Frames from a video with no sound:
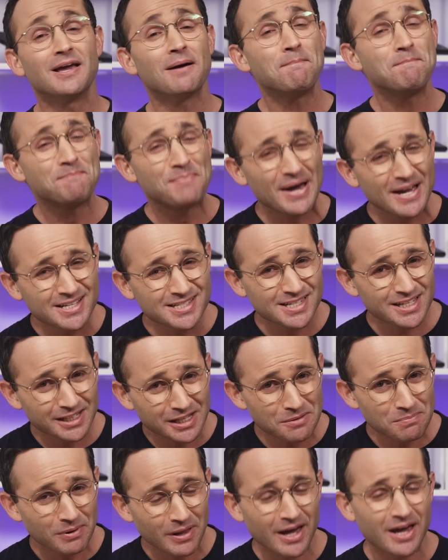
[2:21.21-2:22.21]
you're
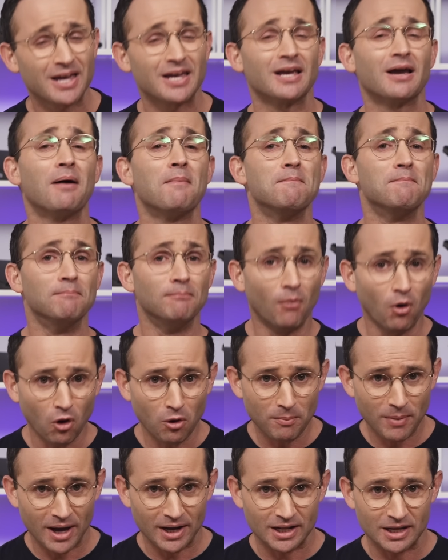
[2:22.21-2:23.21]
basically paying
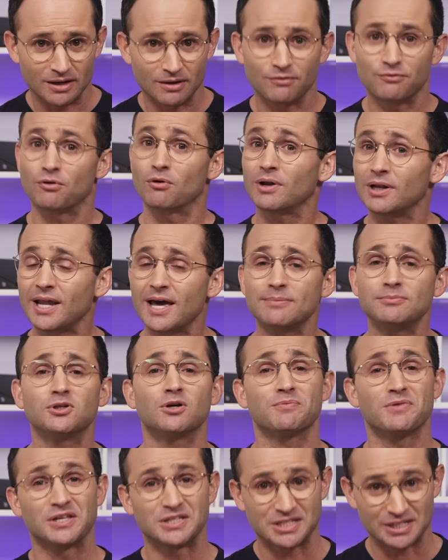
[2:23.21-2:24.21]
more money for a
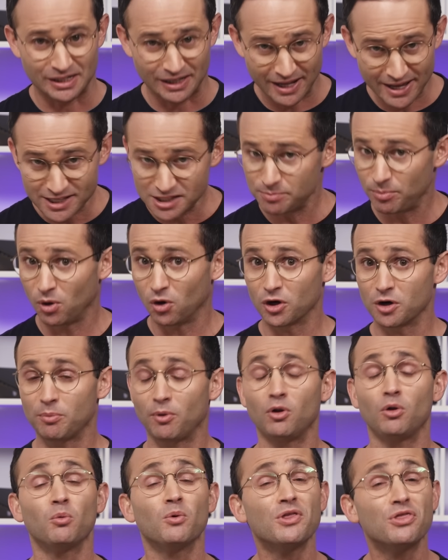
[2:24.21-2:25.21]
laptop that's less
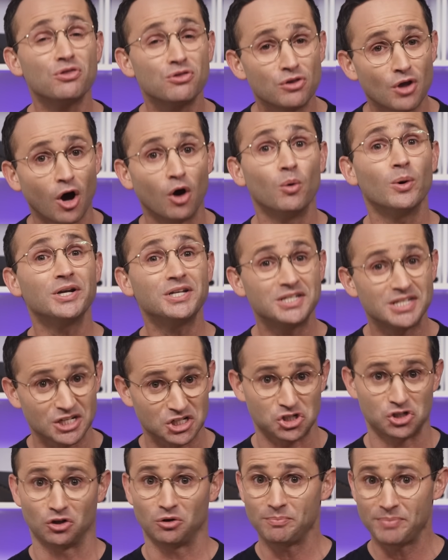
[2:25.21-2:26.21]
portable with no
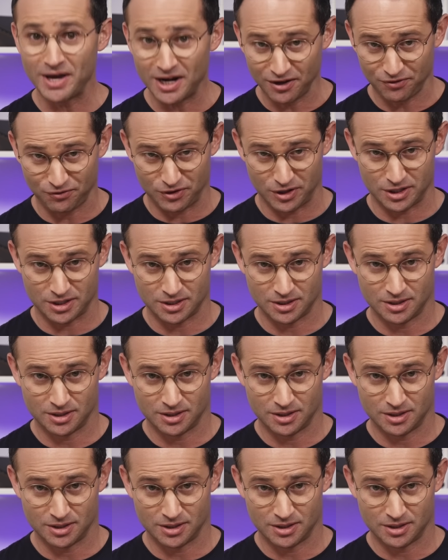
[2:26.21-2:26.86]
additional benefit.